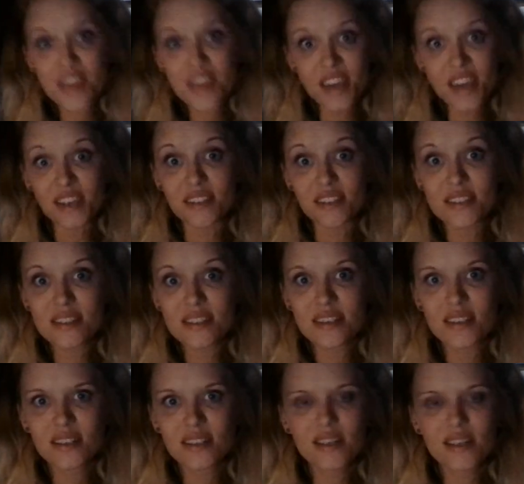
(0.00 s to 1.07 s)
things,
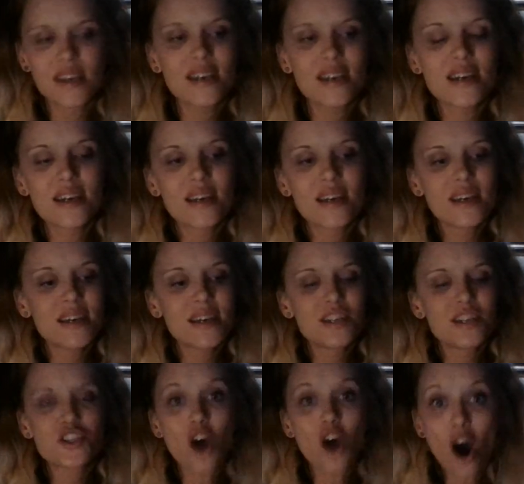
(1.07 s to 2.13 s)

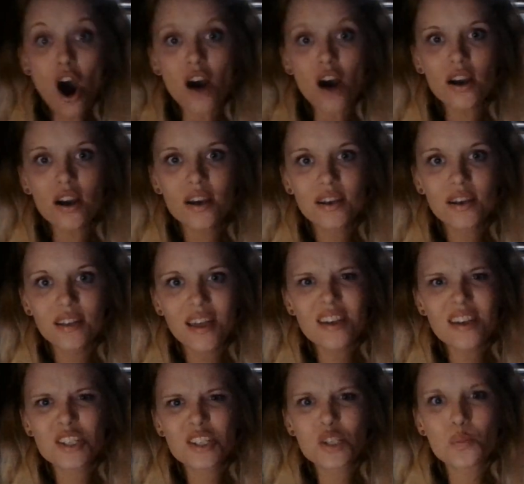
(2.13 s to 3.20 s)
talk,
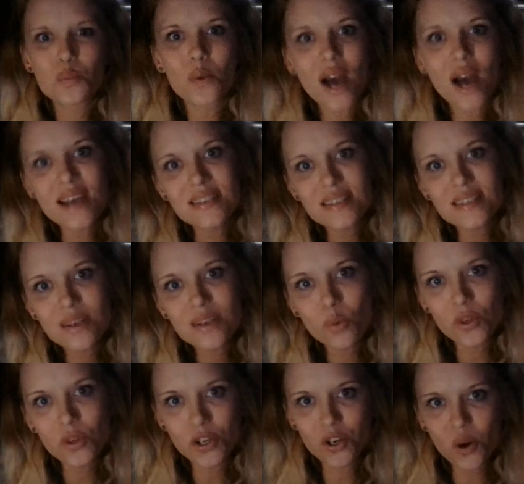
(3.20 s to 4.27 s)
express
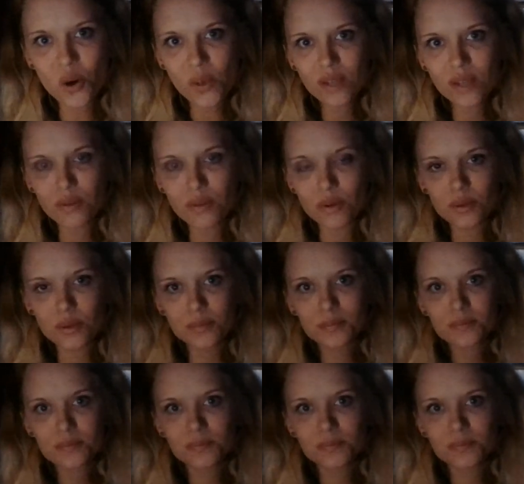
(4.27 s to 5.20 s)
what they're going through.